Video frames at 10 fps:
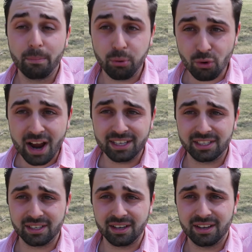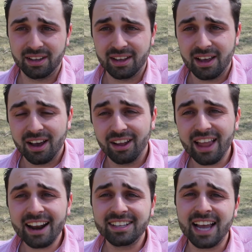price. A
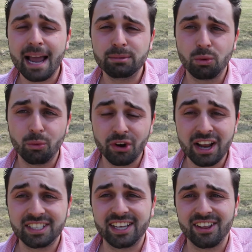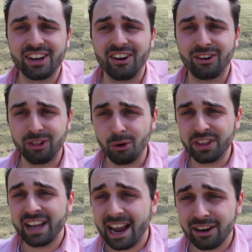lot of times when we're not selling our
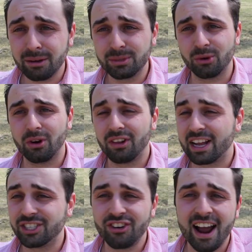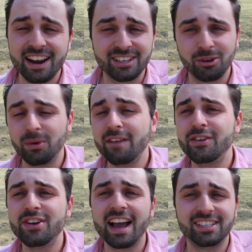clothing items or electronics or
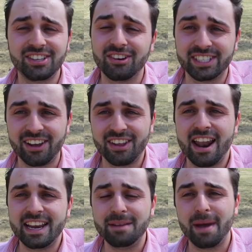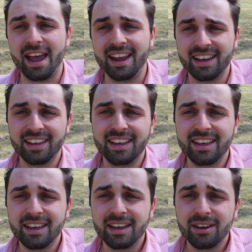whatever you guys are selling on eBay,
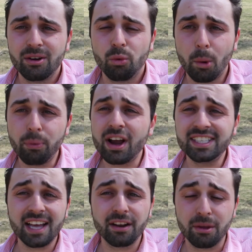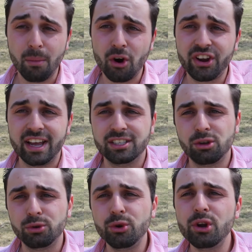we're priced out of the market.
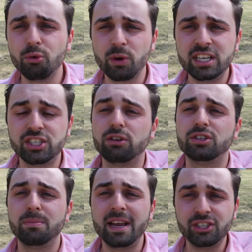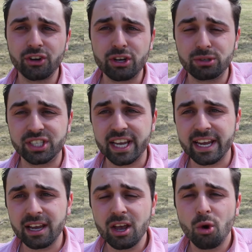So do your research. Make sure you
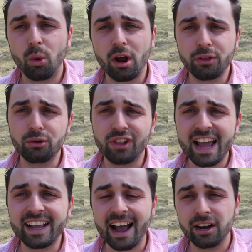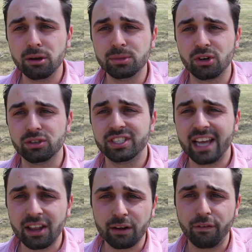see what other like items are
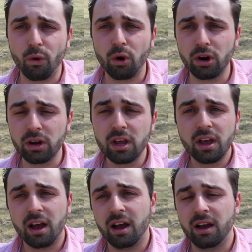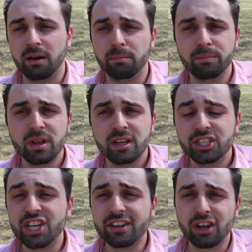selling for. Um,
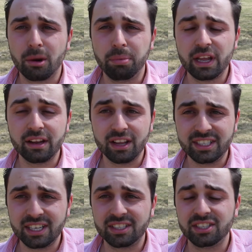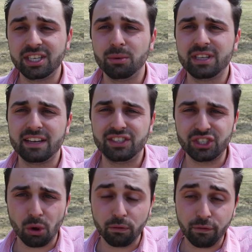check the completed listings to see what they
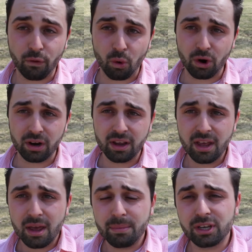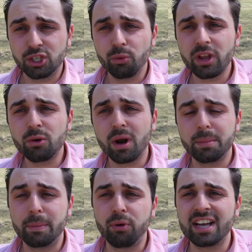sold for, because you really
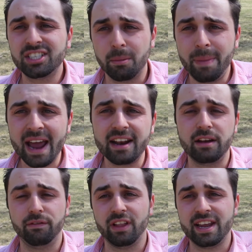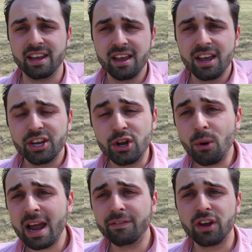want to be priced competitively. You
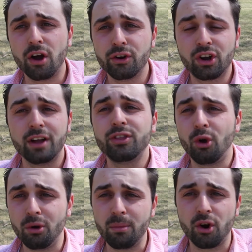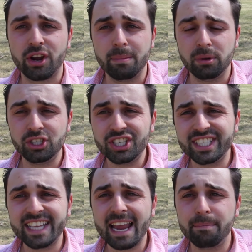don't have to undercut the whole market, but
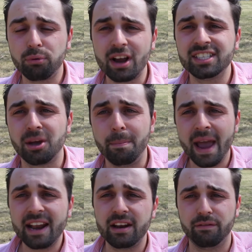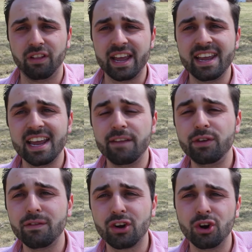just stay priced competitively, and if
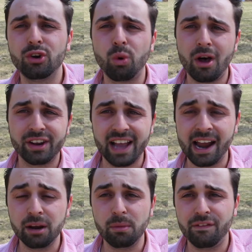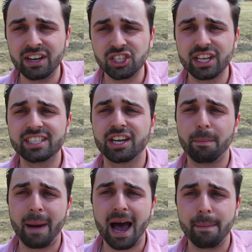you have a good quality item, eventually it's going
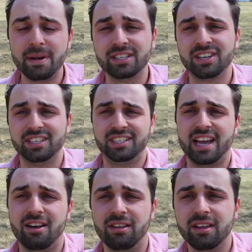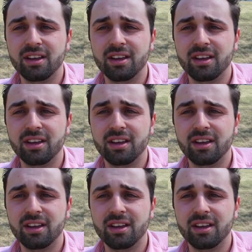to pop and it's going to sell.